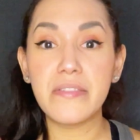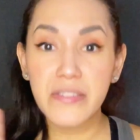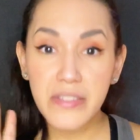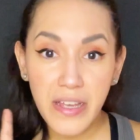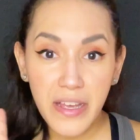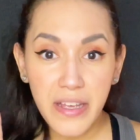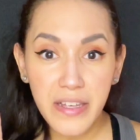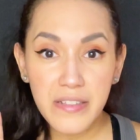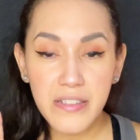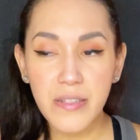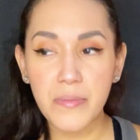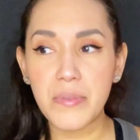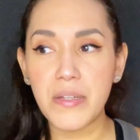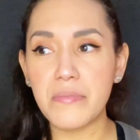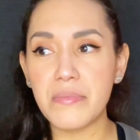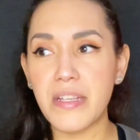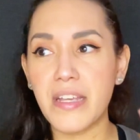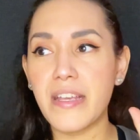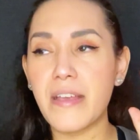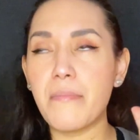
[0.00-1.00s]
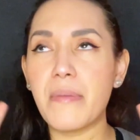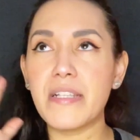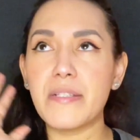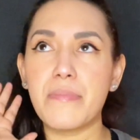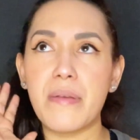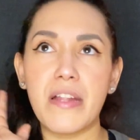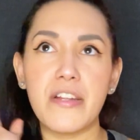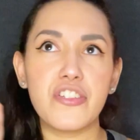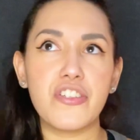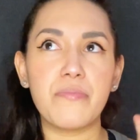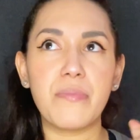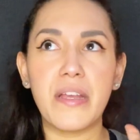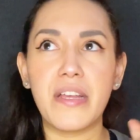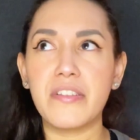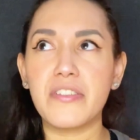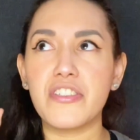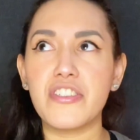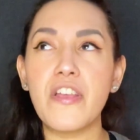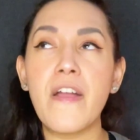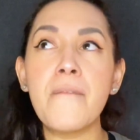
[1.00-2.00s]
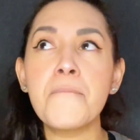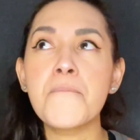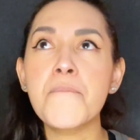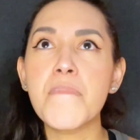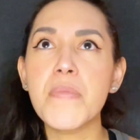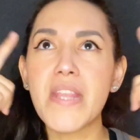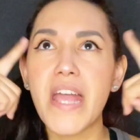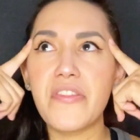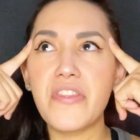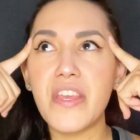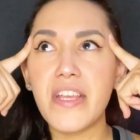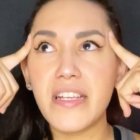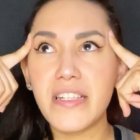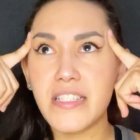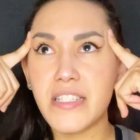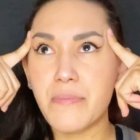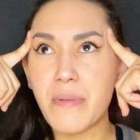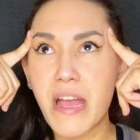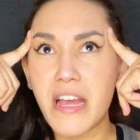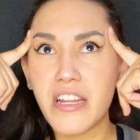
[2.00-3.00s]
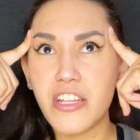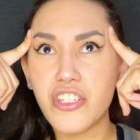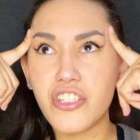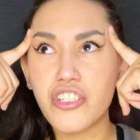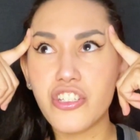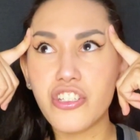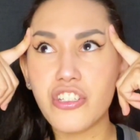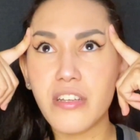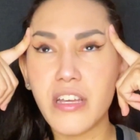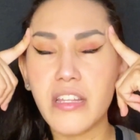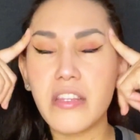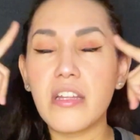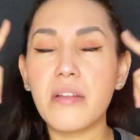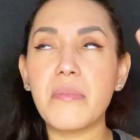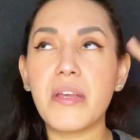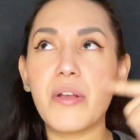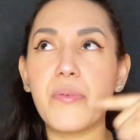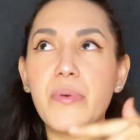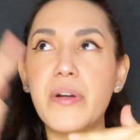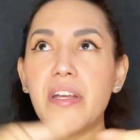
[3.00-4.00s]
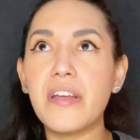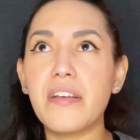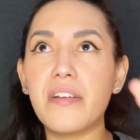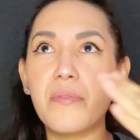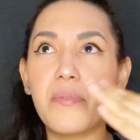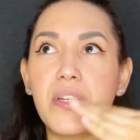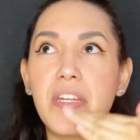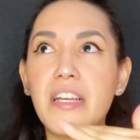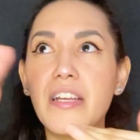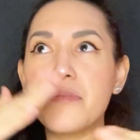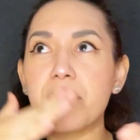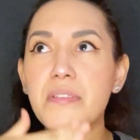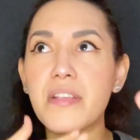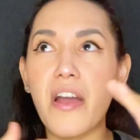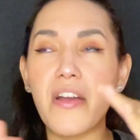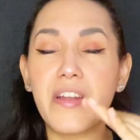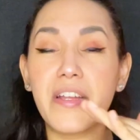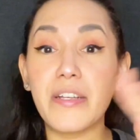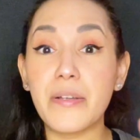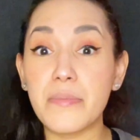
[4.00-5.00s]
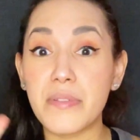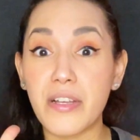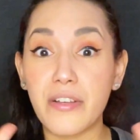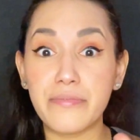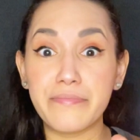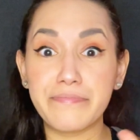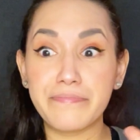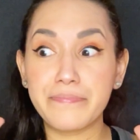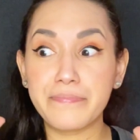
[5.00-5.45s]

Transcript: sense. Sometimes I get my Spanish and my English. I think in Spanish and then I'm like, what? When it comes out, it comes out.